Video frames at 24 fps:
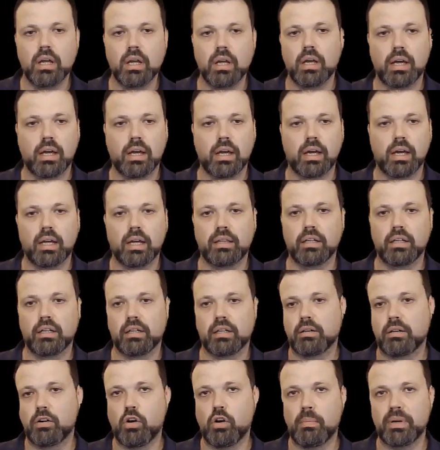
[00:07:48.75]
Uh, the
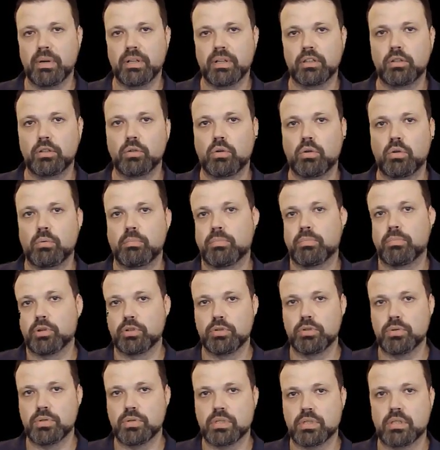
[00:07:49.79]
command to
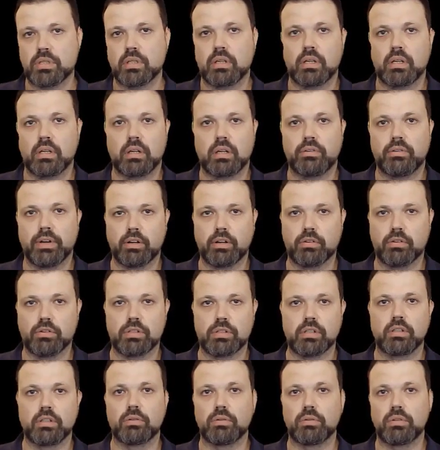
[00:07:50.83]
produce uh, records
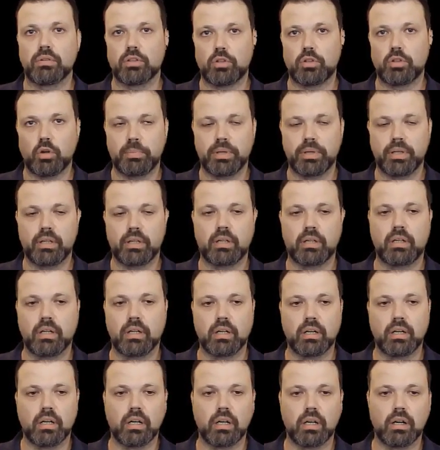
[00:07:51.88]
into the topic
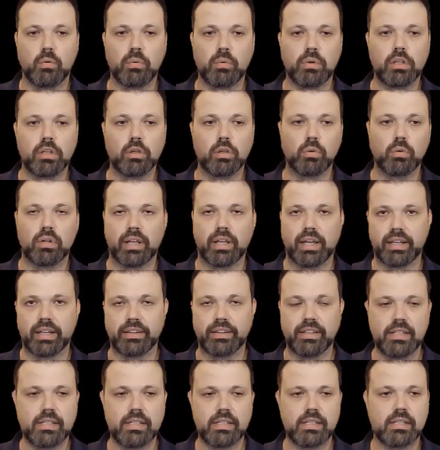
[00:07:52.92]
uh, will look like
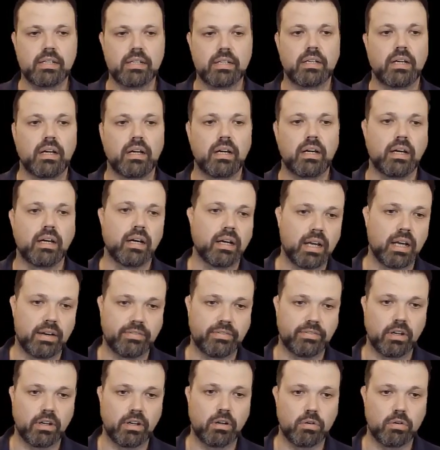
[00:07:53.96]
this, uh,
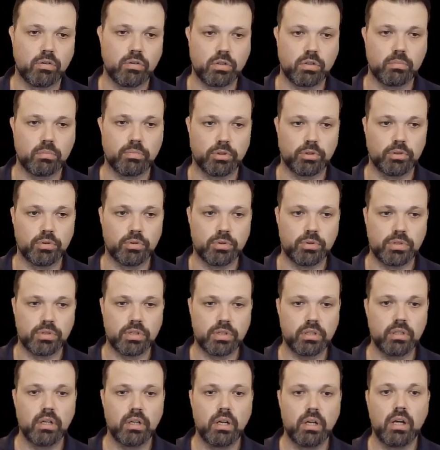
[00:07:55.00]
Kafka console
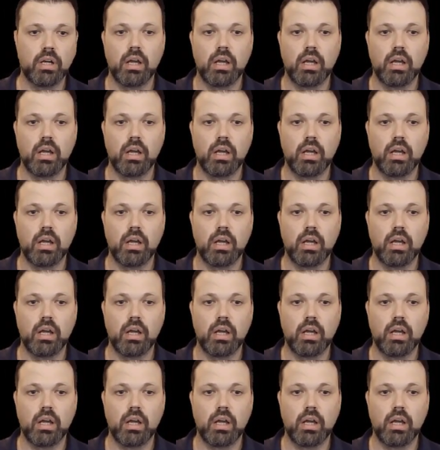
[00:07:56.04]
producer,